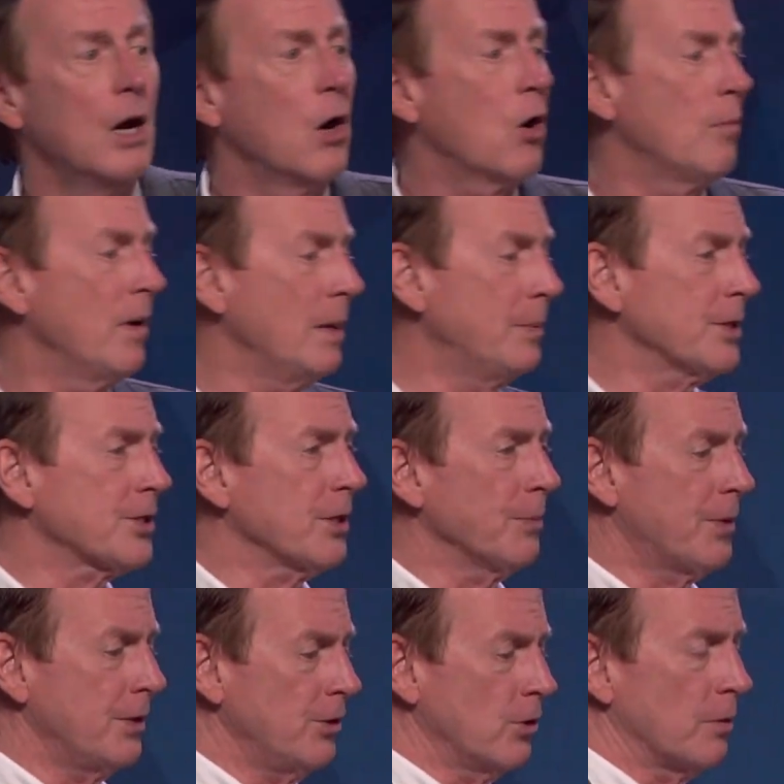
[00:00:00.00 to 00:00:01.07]
Or maybe it's
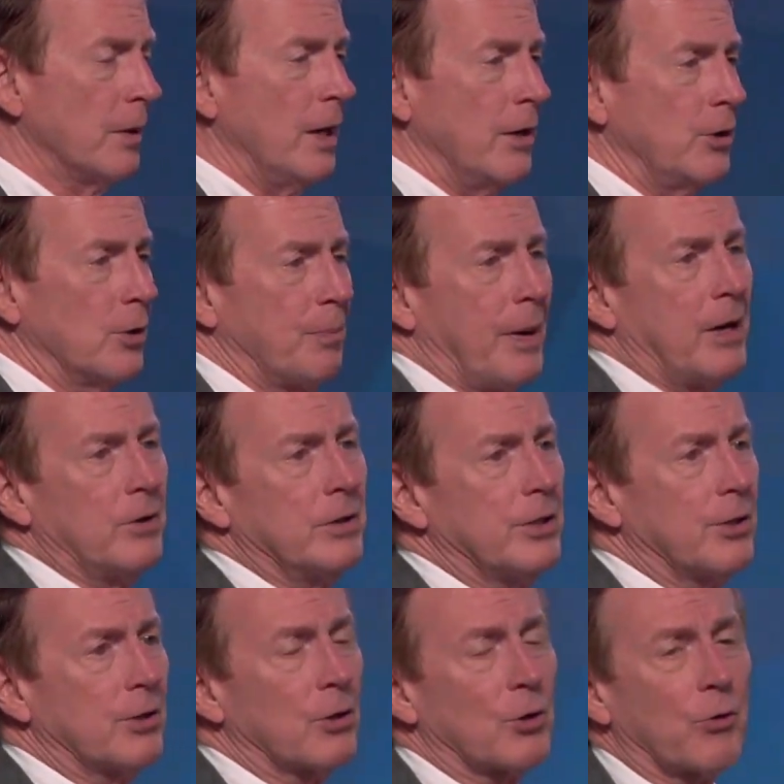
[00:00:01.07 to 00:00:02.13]
something your
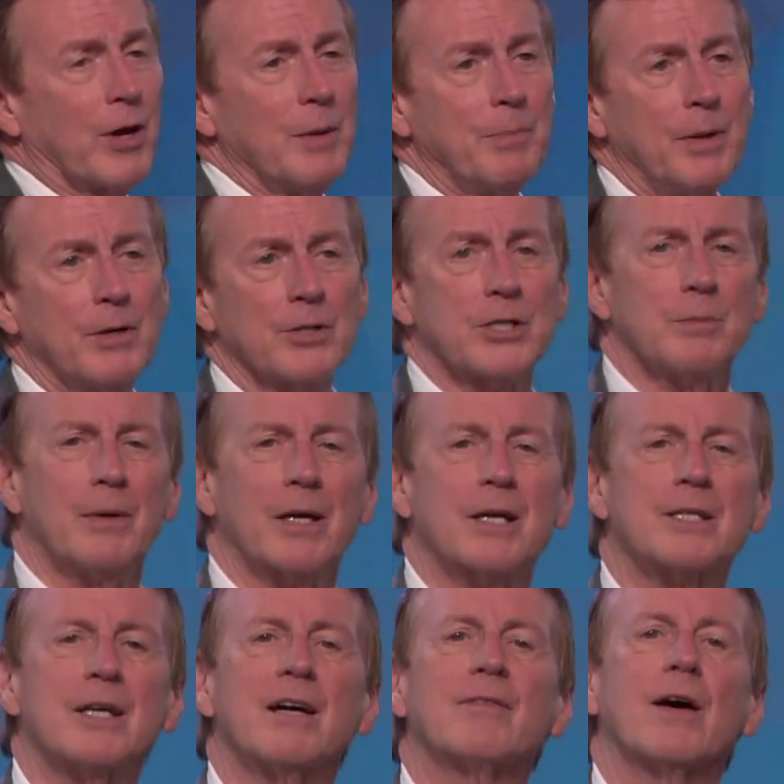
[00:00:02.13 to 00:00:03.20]
parenting or grandparents, somebody can
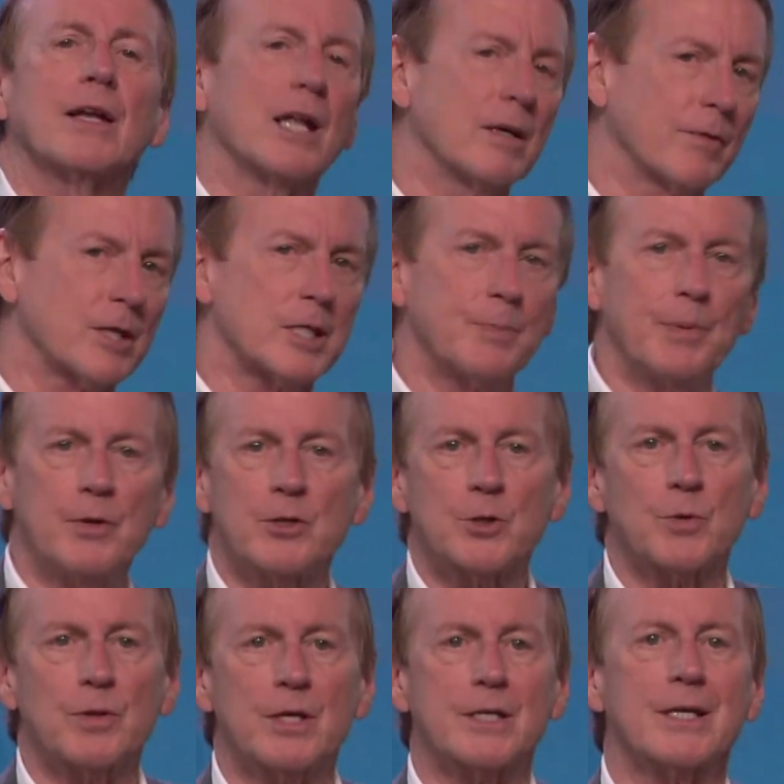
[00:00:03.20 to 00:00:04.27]
say, "I've got a lot of experience
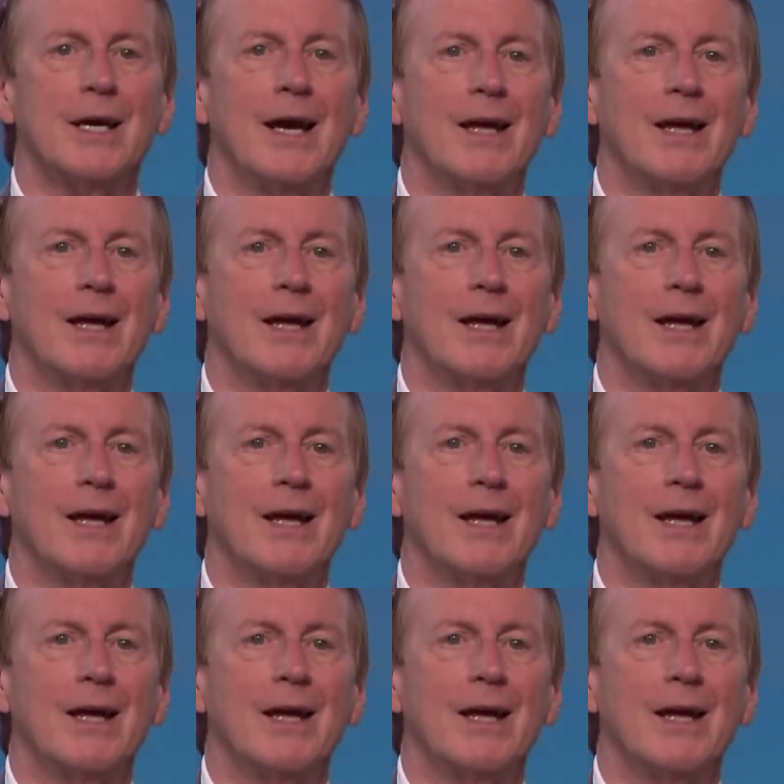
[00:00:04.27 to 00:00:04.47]
with this."